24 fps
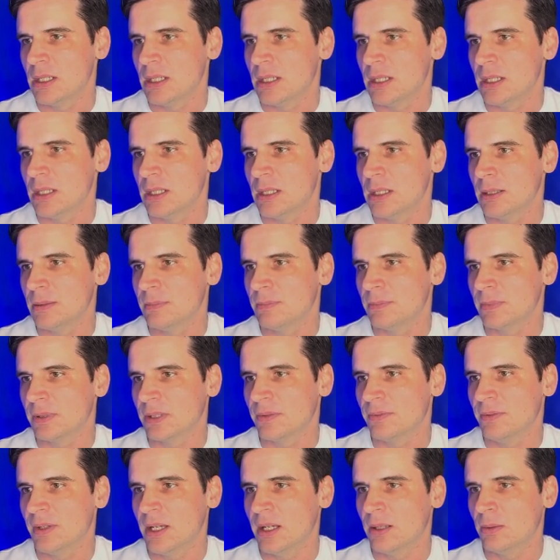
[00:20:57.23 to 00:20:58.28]

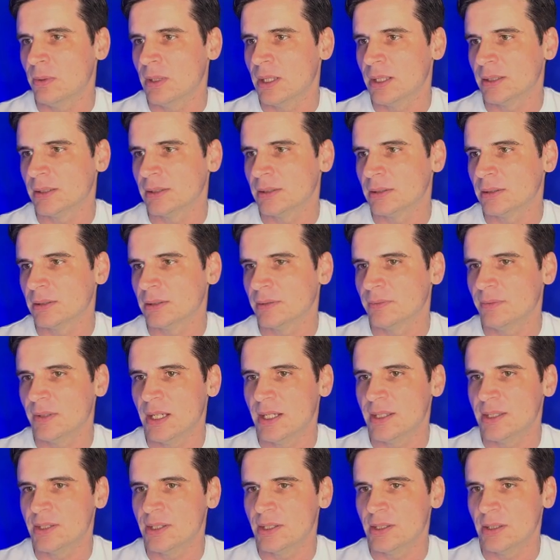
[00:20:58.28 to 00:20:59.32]
conveyor 1,
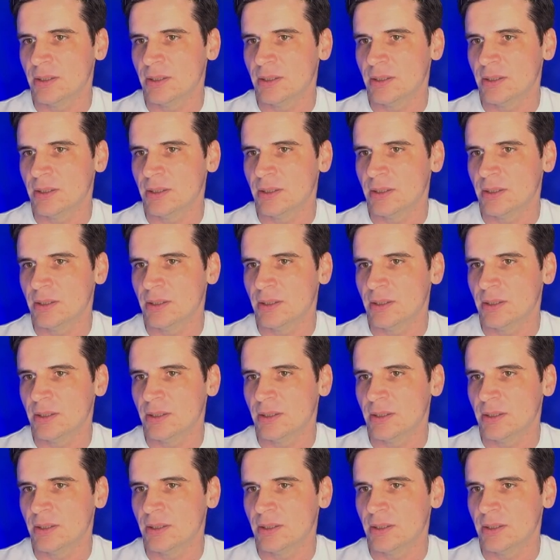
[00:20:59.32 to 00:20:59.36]
conveyor 2,